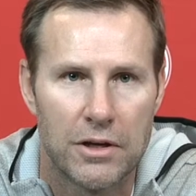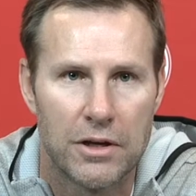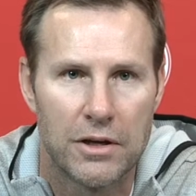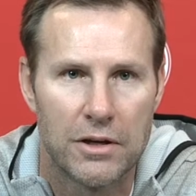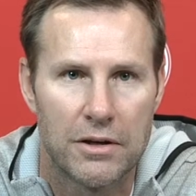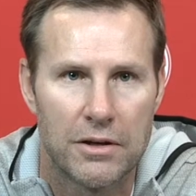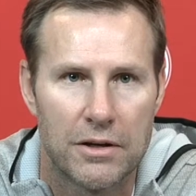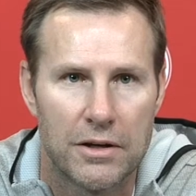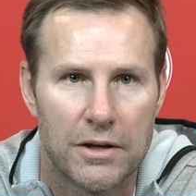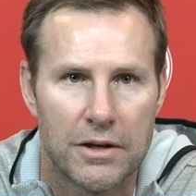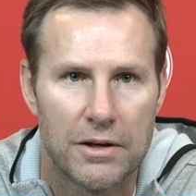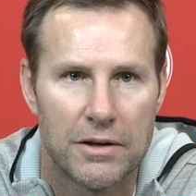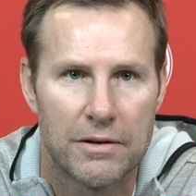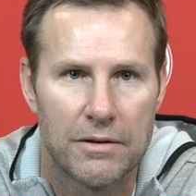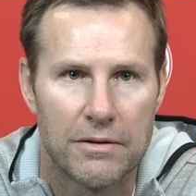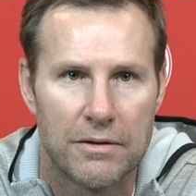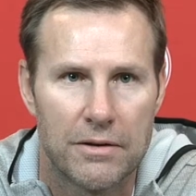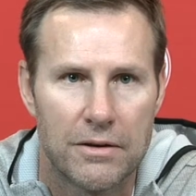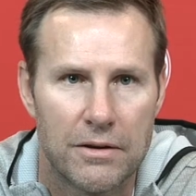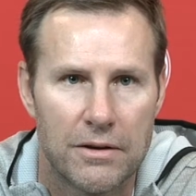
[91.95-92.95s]
And,
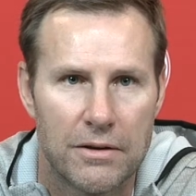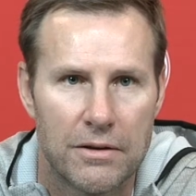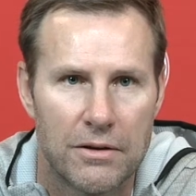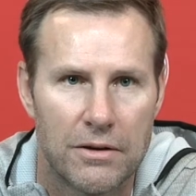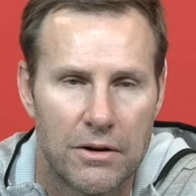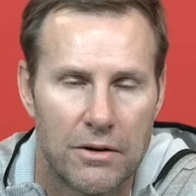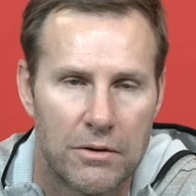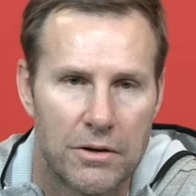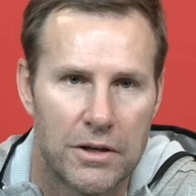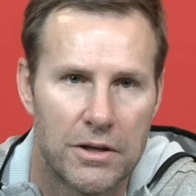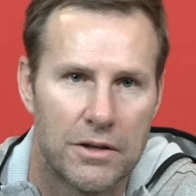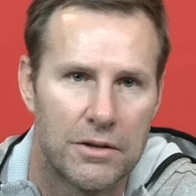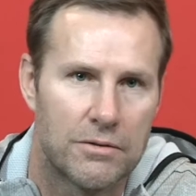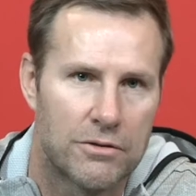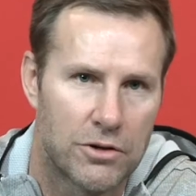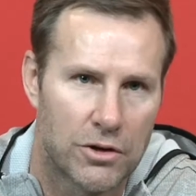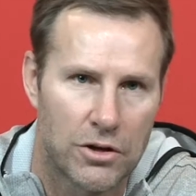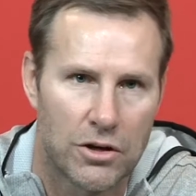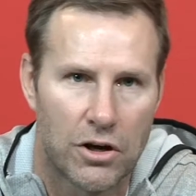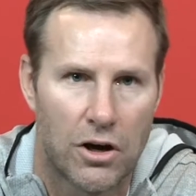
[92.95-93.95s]
you know, he
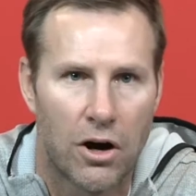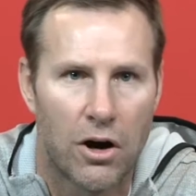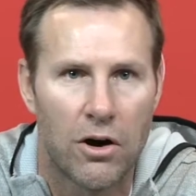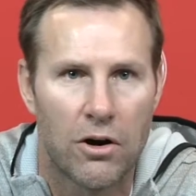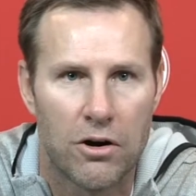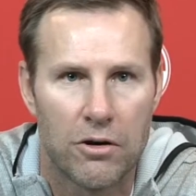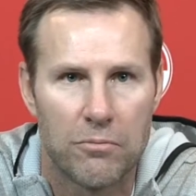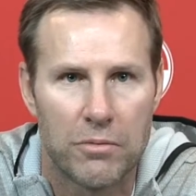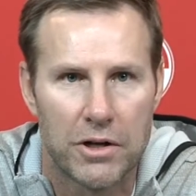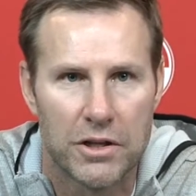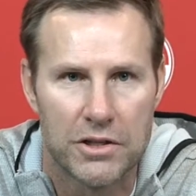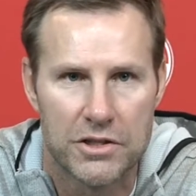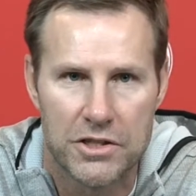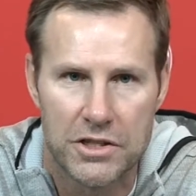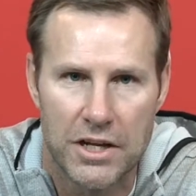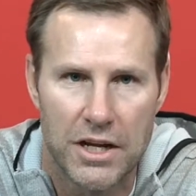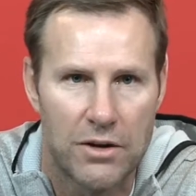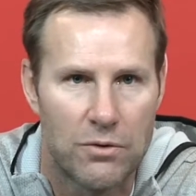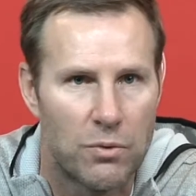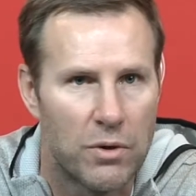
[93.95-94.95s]
took it hard, but he
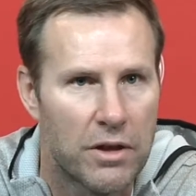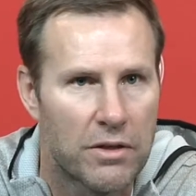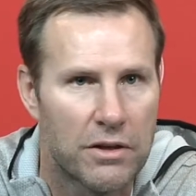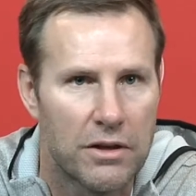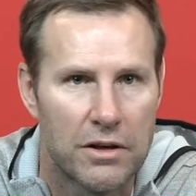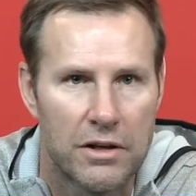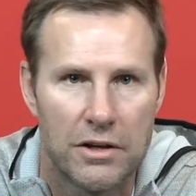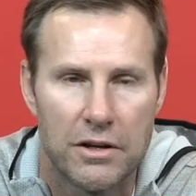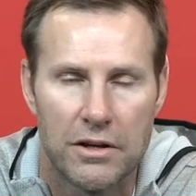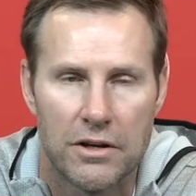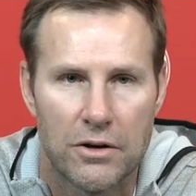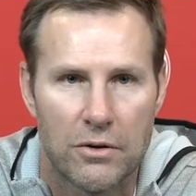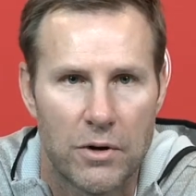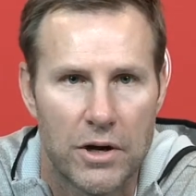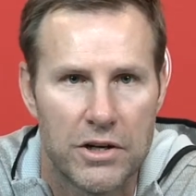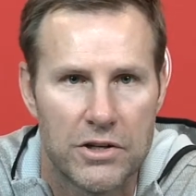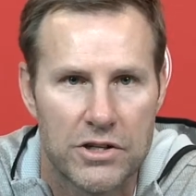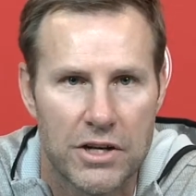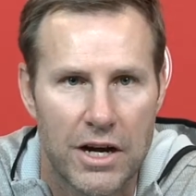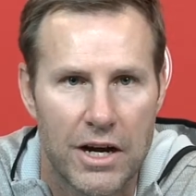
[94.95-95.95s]
stayed with it. He did a
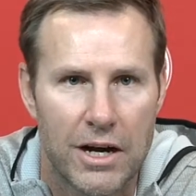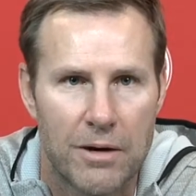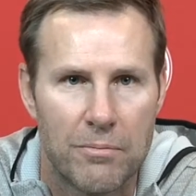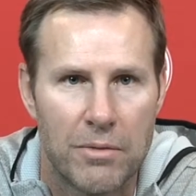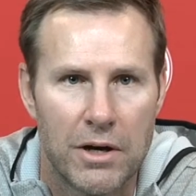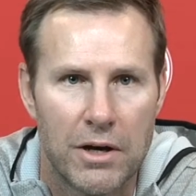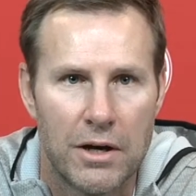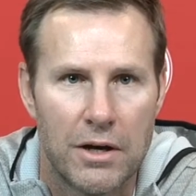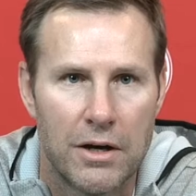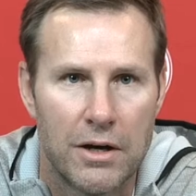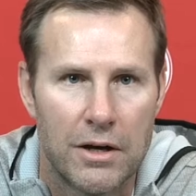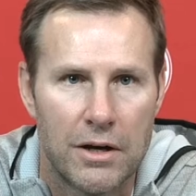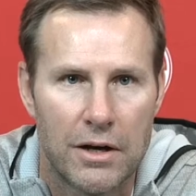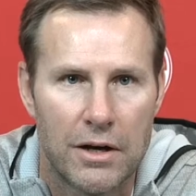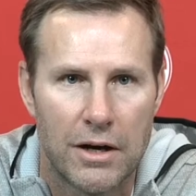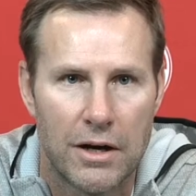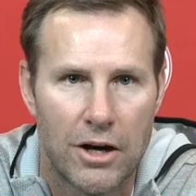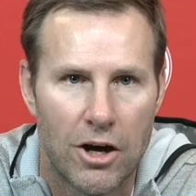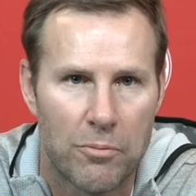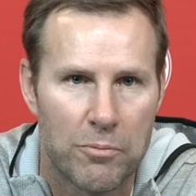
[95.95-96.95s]
great job
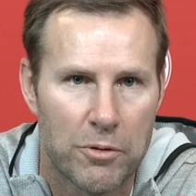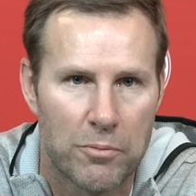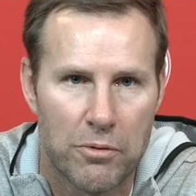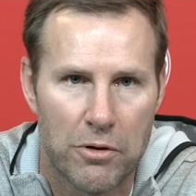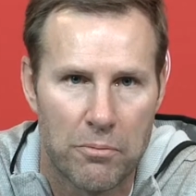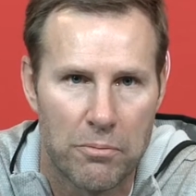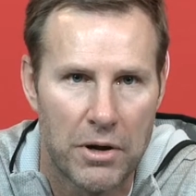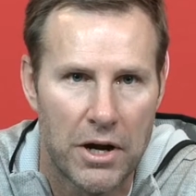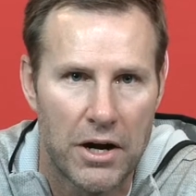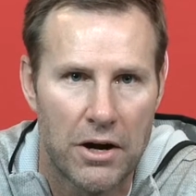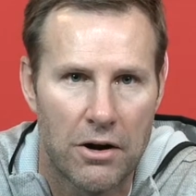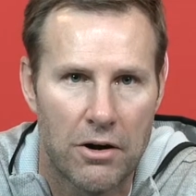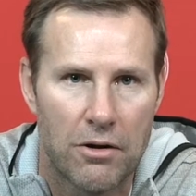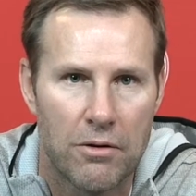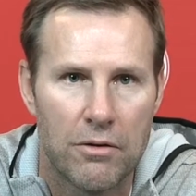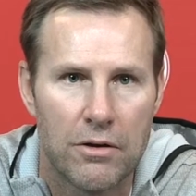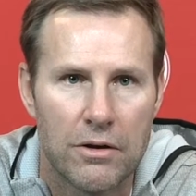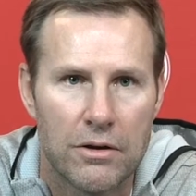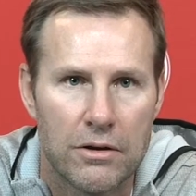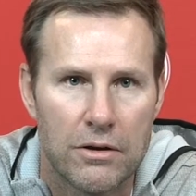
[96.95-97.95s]
helping
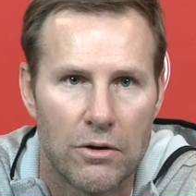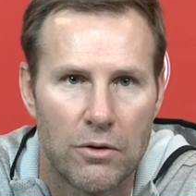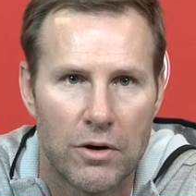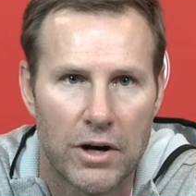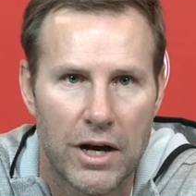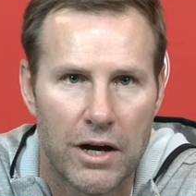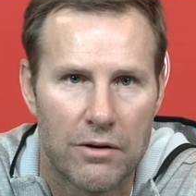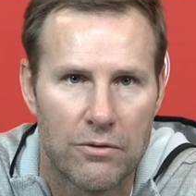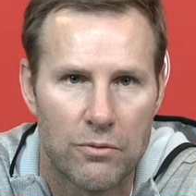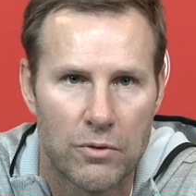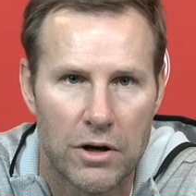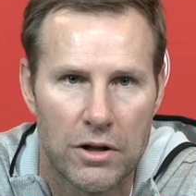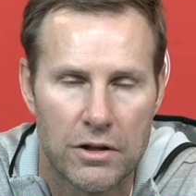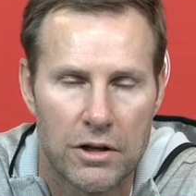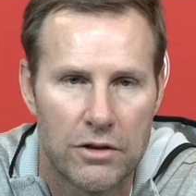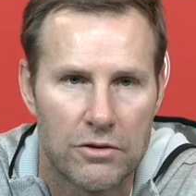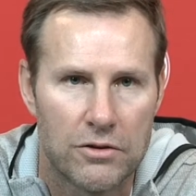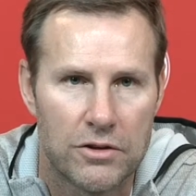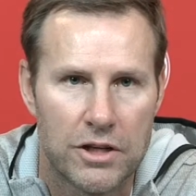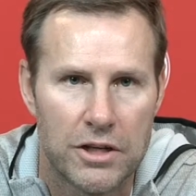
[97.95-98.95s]
prepare, going out and running
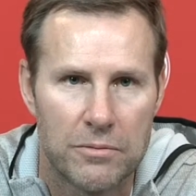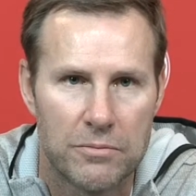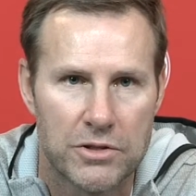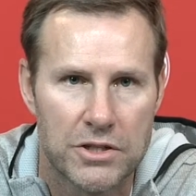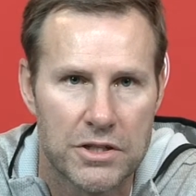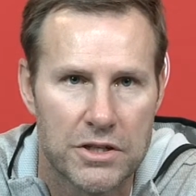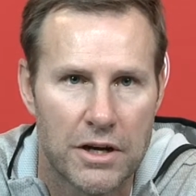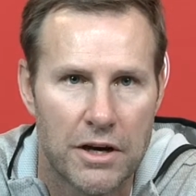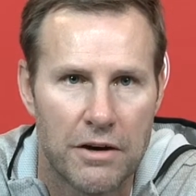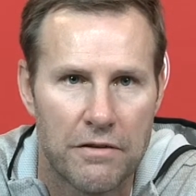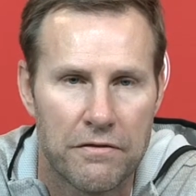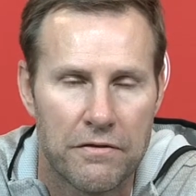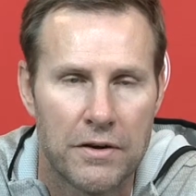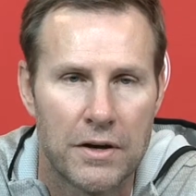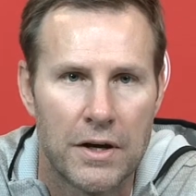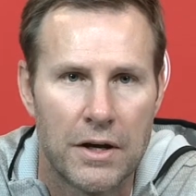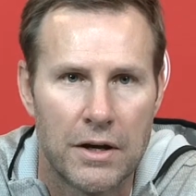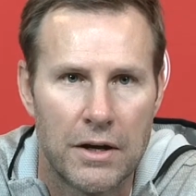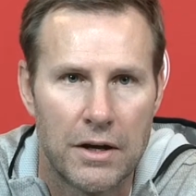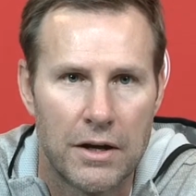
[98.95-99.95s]
the other team's stuff.